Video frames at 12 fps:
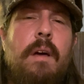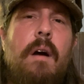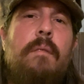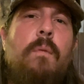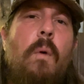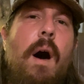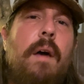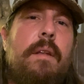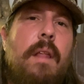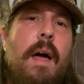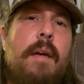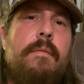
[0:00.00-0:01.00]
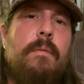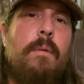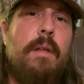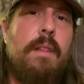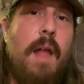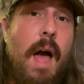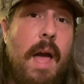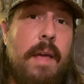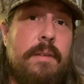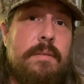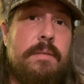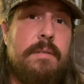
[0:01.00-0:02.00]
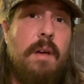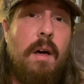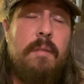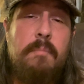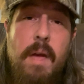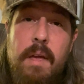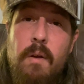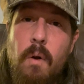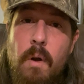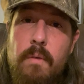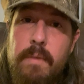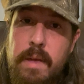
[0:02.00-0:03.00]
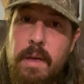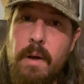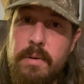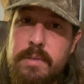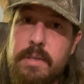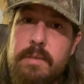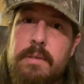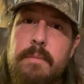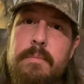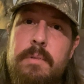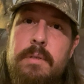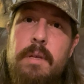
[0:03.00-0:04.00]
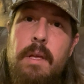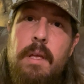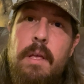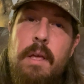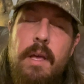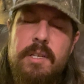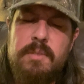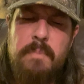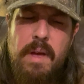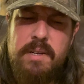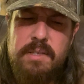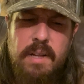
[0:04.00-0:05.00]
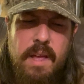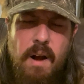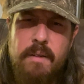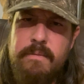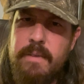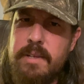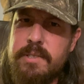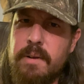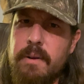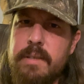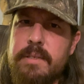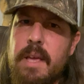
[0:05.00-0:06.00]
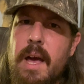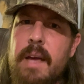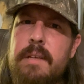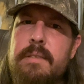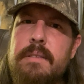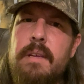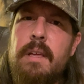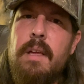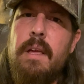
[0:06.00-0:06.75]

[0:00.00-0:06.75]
of wildlife relies on mangrove ecosystems, especially our fisheries, guys.